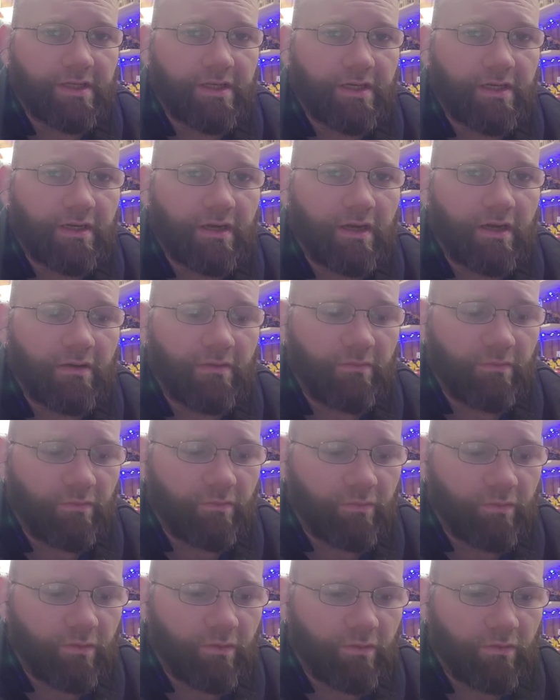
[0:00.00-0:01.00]
and I
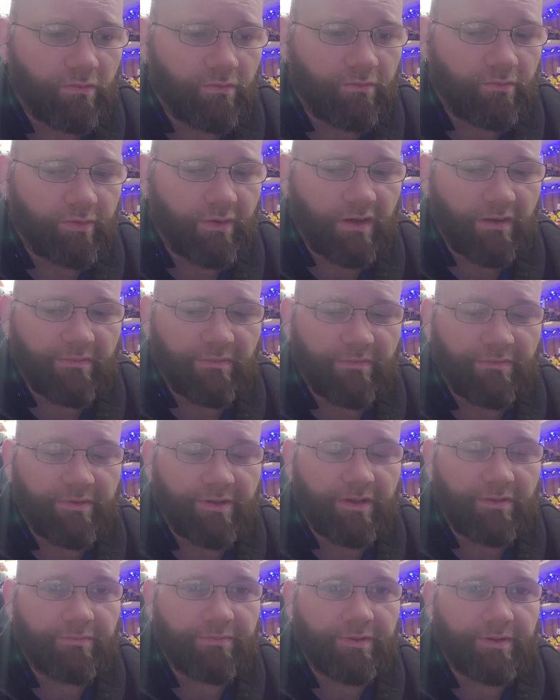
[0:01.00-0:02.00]
won't probably
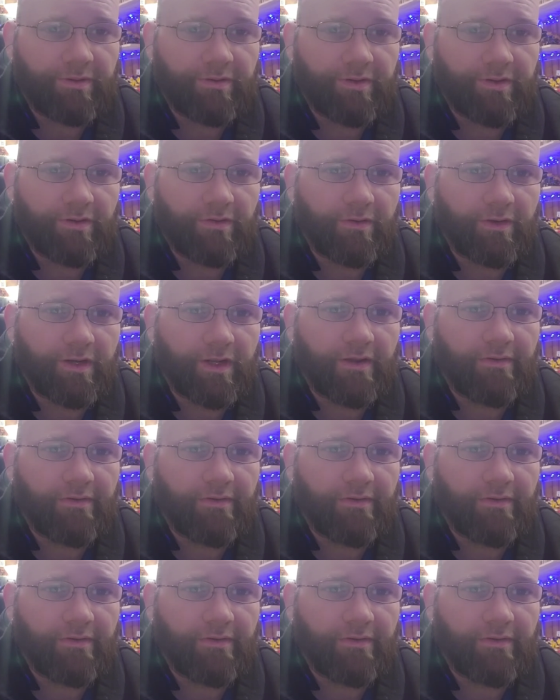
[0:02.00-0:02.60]
be appearing on